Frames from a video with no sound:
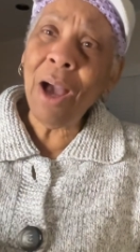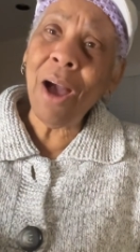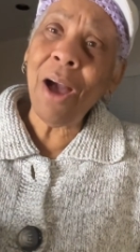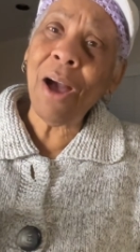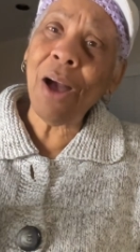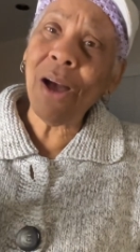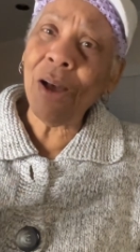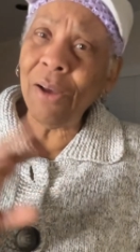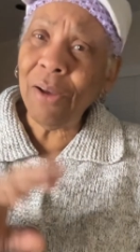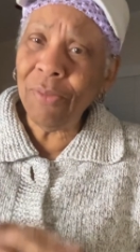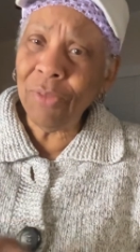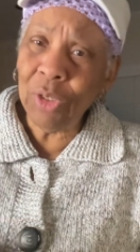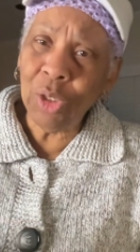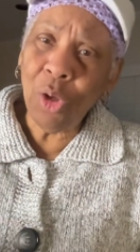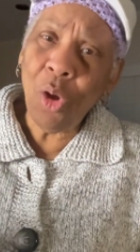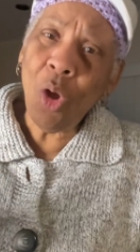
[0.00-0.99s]
of
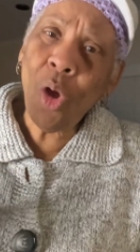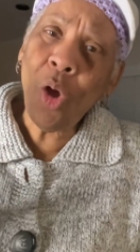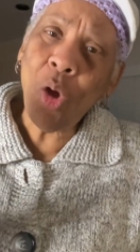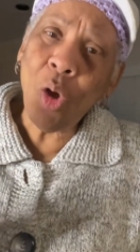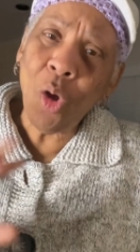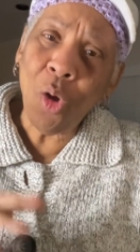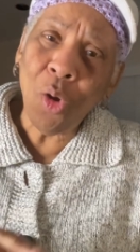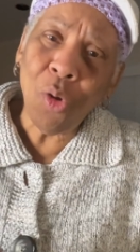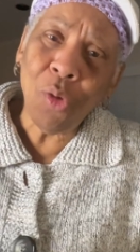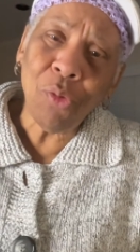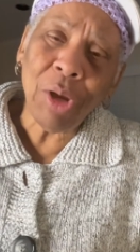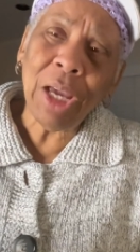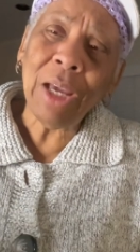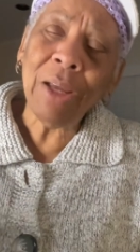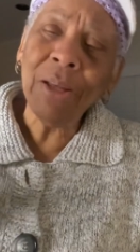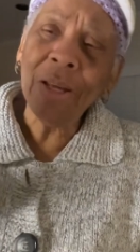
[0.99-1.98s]

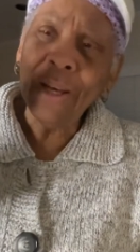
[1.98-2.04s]
glory,